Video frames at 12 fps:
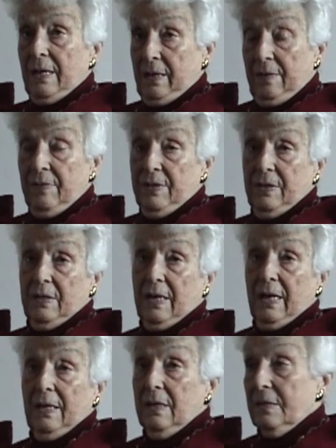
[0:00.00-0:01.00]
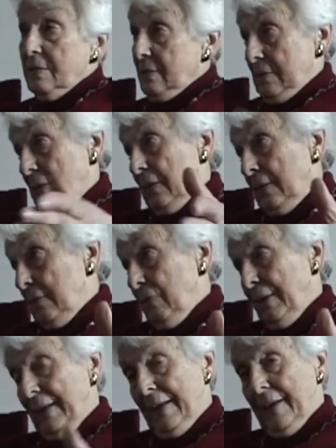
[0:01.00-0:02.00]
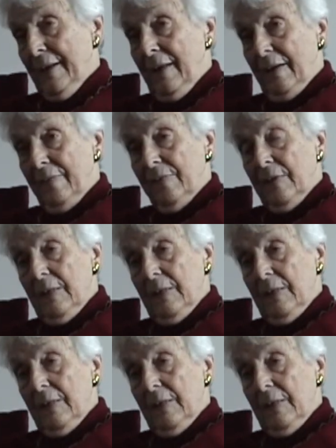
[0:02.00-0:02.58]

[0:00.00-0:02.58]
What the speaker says: I covered the trials when I arrived.